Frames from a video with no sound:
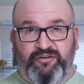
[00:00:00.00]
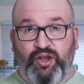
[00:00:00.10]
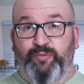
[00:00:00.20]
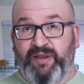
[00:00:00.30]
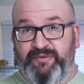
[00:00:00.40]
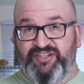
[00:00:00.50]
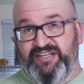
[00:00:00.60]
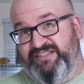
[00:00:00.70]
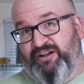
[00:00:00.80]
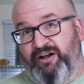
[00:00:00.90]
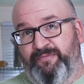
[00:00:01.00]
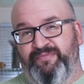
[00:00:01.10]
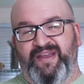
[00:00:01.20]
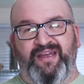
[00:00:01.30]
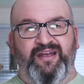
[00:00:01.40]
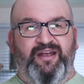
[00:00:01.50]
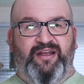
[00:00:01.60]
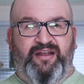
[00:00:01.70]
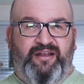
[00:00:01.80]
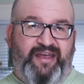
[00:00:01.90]
no blemishes at all.
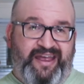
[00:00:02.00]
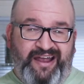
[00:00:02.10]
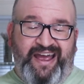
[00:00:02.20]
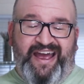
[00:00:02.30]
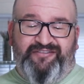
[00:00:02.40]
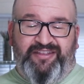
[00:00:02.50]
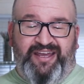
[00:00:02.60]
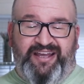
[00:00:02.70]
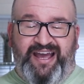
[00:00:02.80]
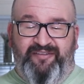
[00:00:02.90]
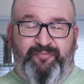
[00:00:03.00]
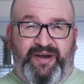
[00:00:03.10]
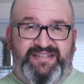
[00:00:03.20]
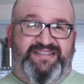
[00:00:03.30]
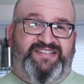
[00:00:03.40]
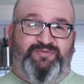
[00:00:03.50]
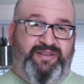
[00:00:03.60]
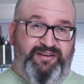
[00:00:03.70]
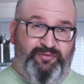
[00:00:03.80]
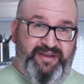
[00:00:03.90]
And I have to like kind of bust this
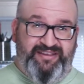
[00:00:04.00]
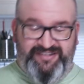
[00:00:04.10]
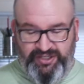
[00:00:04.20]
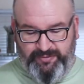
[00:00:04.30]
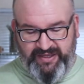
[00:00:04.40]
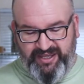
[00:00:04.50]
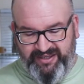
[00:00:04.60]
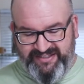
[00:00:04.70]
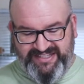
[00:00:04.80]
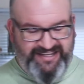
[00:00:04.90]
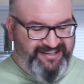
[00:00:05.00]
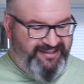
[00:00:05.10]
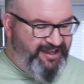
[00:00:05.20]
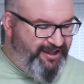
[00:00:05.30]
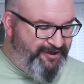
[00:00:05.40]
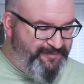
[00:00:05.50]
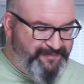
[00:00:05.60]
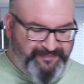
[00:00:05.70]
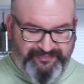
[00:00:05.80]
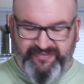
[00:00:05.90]
one little myth too, because
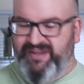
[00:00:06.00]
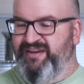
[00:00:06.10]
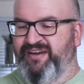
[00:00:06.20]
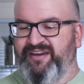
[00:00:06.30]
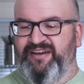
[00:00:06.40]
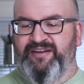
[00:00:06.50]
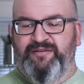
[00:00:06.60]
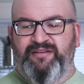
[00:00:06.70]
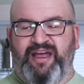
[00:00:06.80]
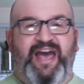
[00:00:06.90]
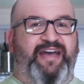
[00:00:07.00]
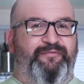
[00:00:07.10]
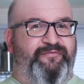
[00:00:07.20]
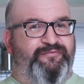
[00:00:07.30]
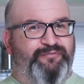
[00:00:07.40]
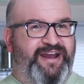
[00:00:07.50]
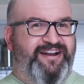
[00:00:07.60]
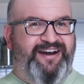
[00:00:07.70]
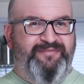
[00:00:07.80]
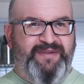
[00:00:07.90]
um, I've
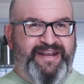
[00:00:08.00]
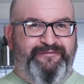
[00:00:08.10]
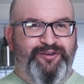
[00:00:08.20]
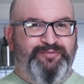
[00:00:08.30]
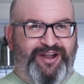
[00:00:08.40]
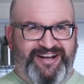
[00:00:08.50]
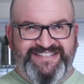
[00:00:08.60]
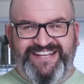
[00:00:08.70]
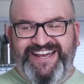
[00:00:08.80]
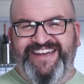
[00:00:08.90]
read on many food blogs